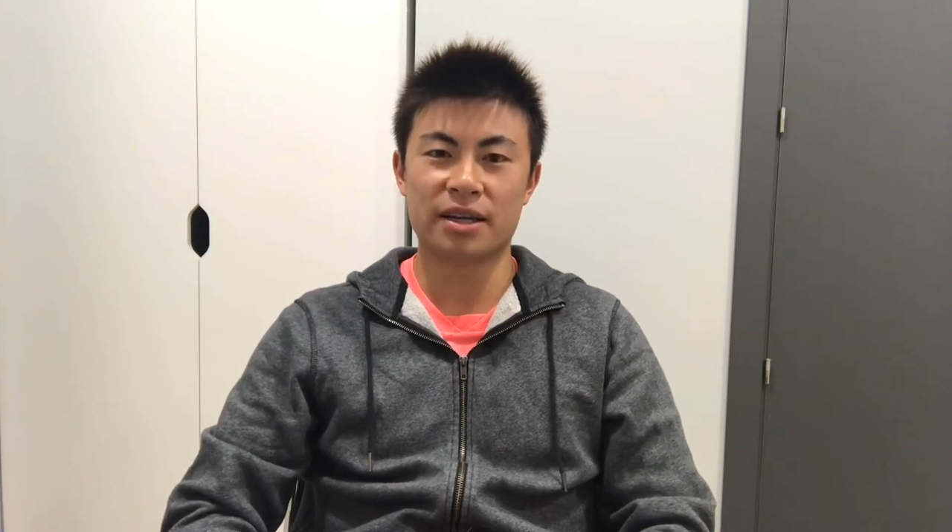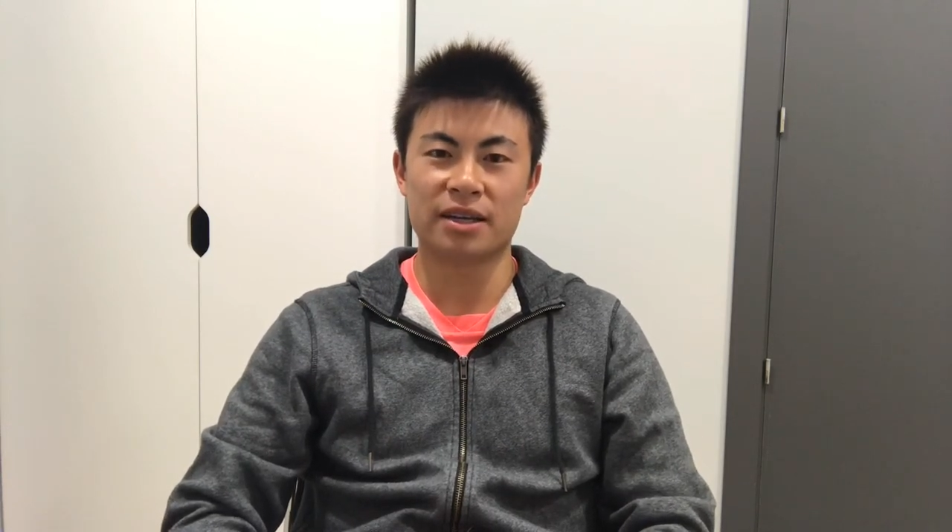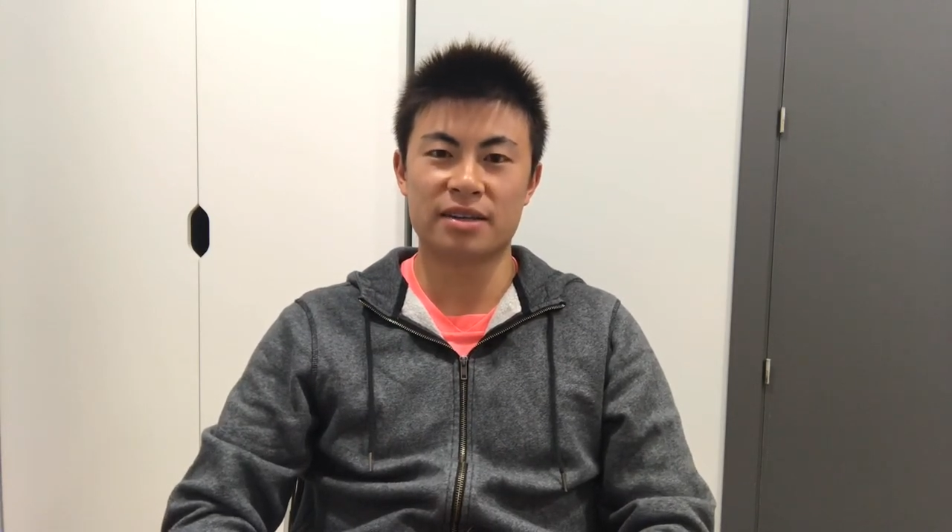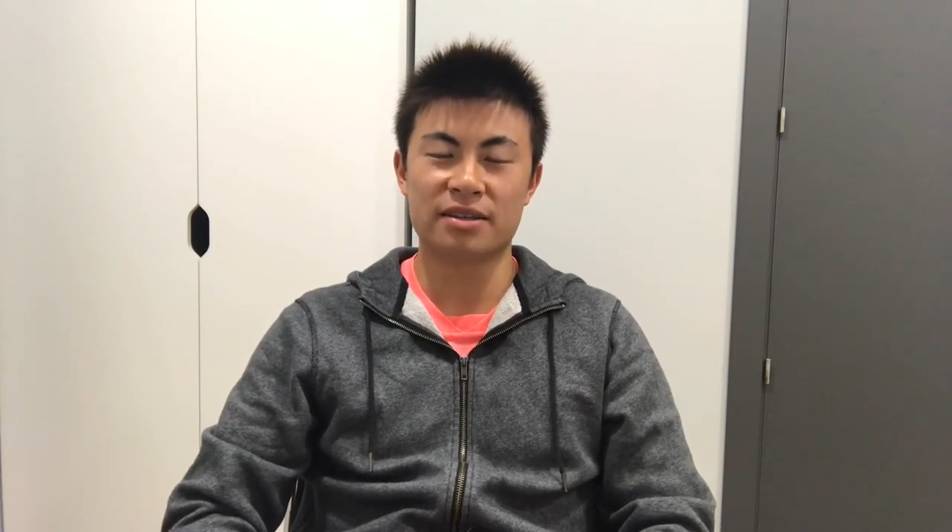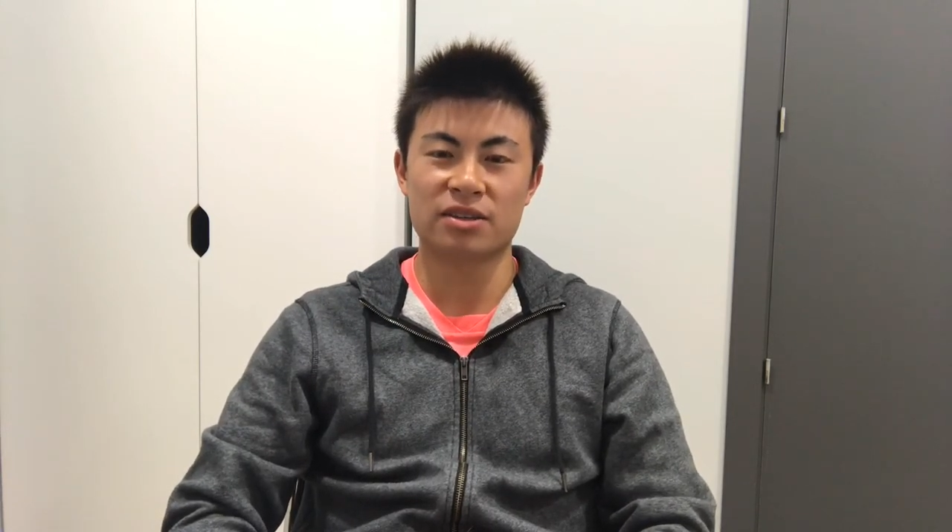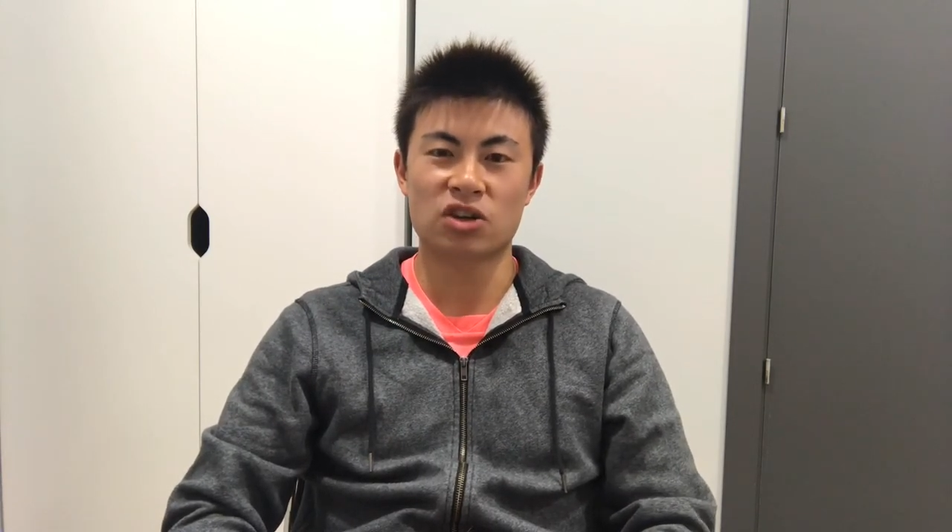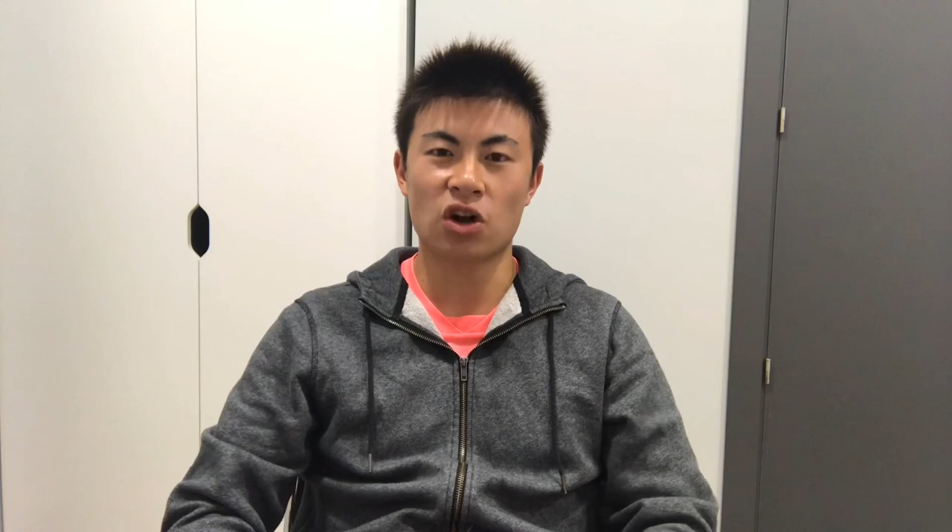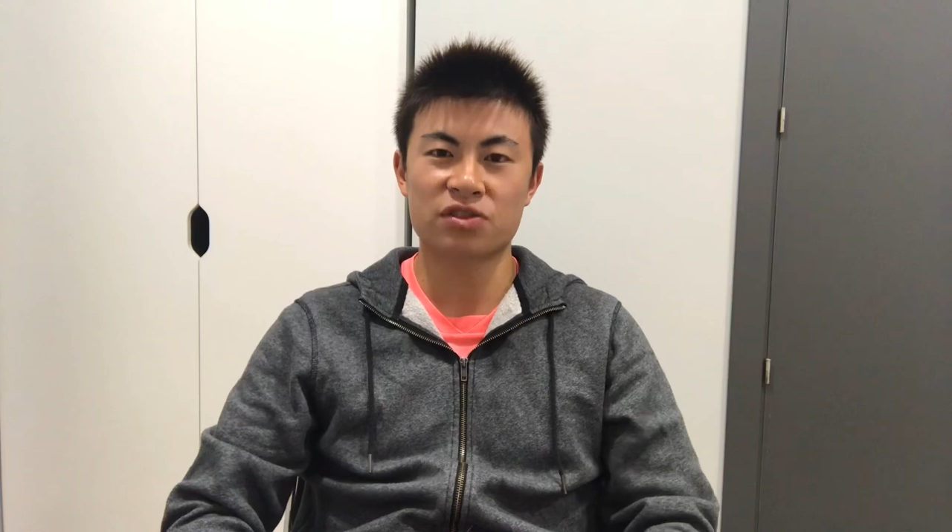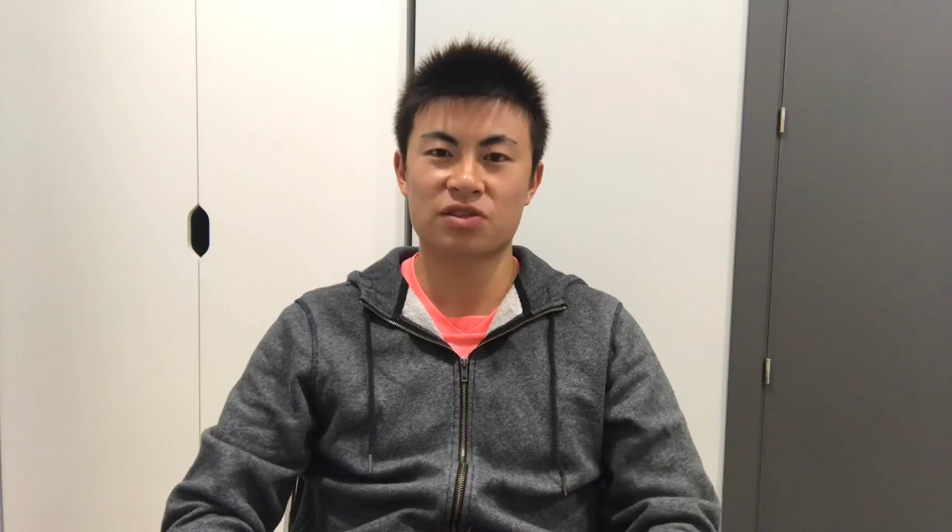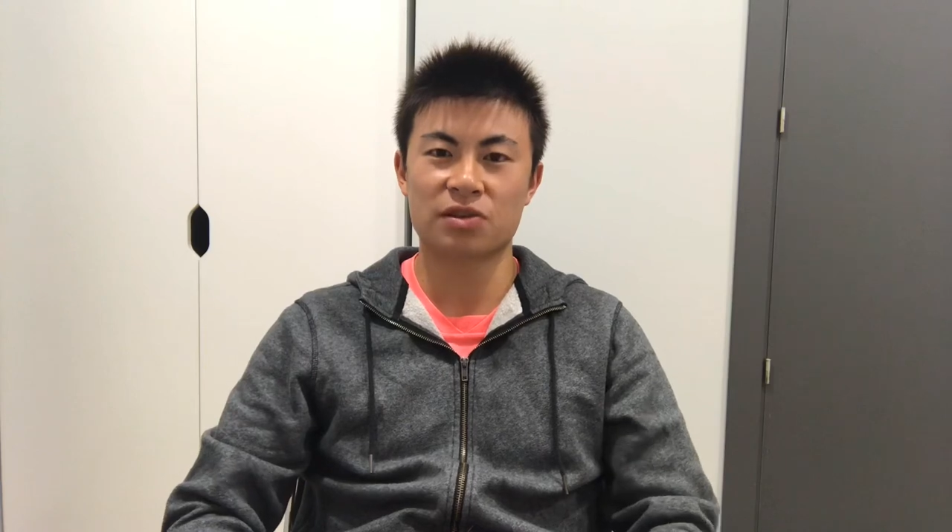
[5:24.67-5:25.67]
he's
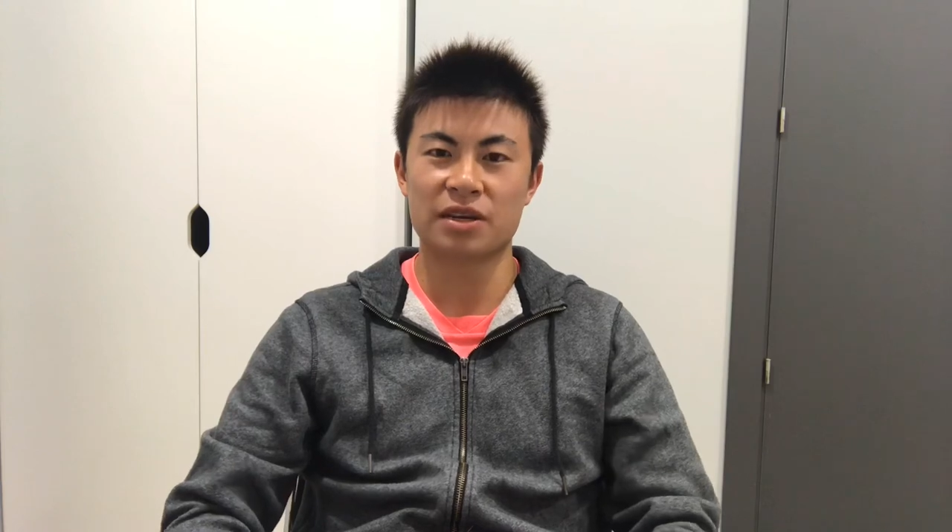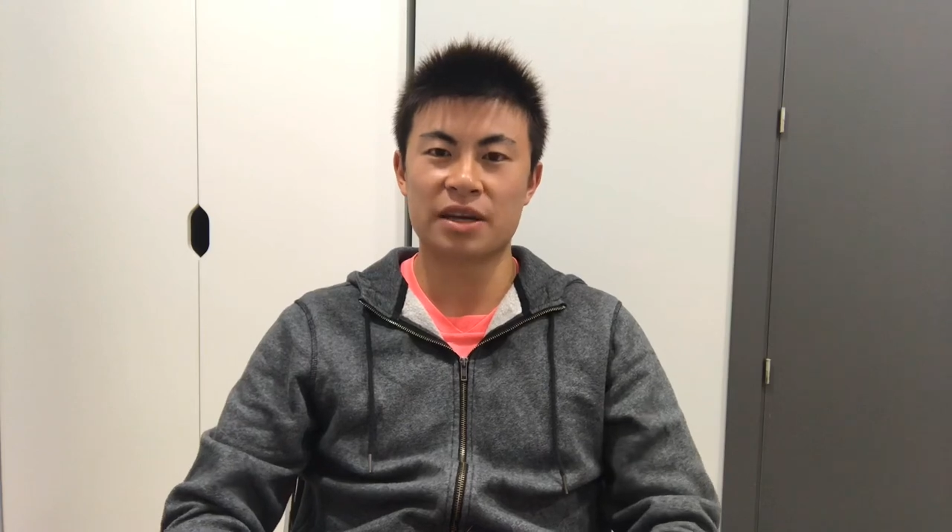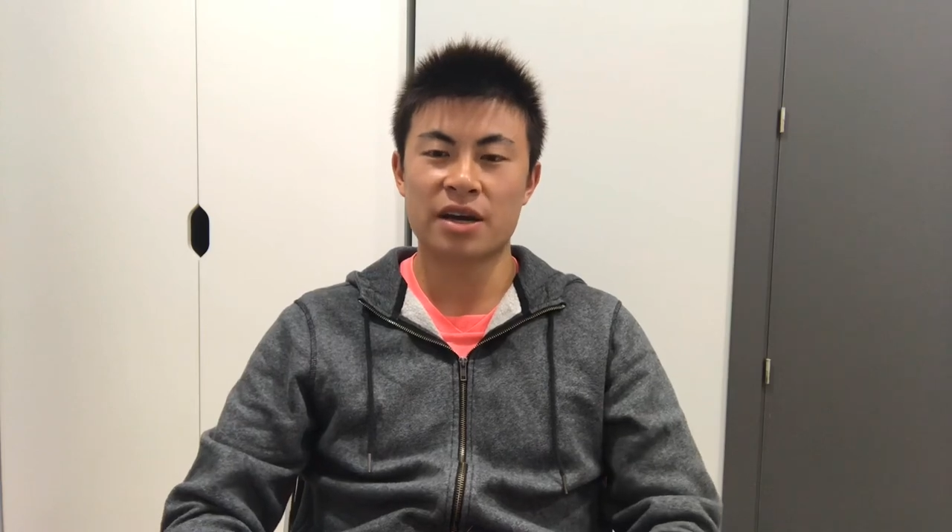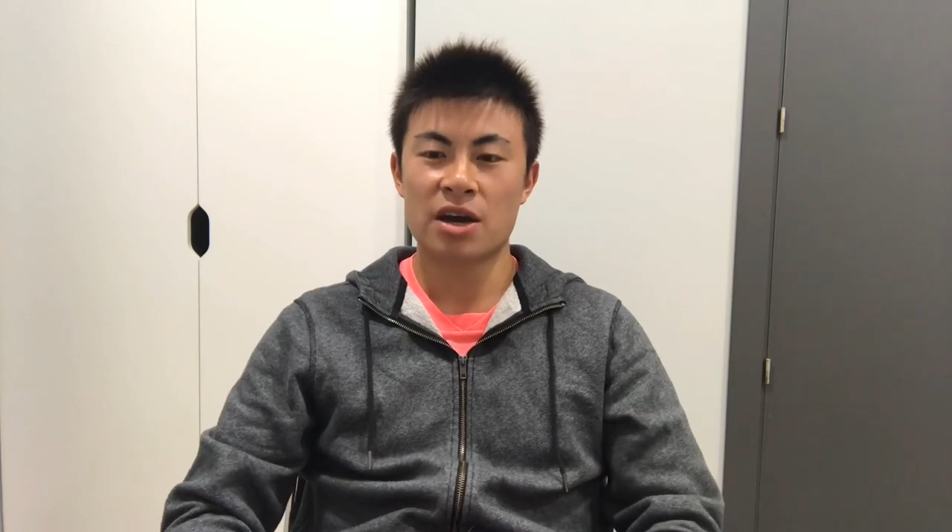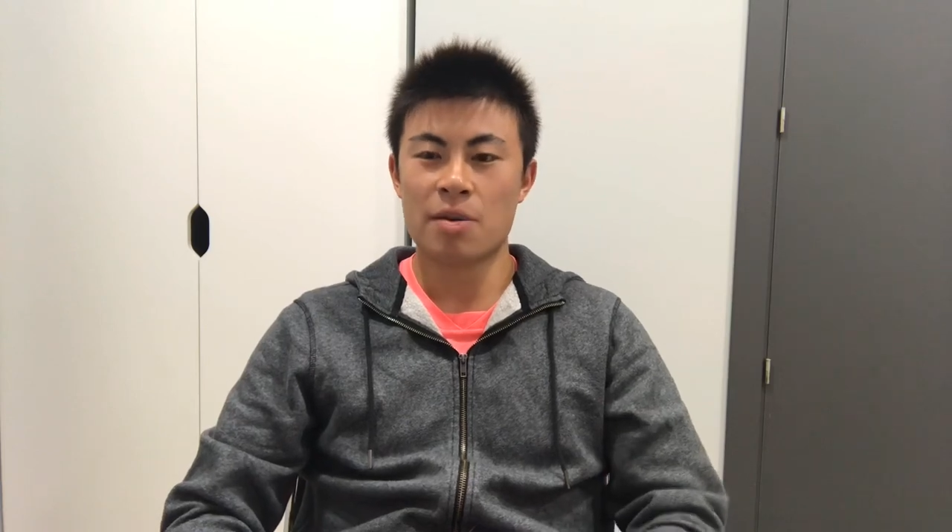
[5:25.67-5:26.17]
constantly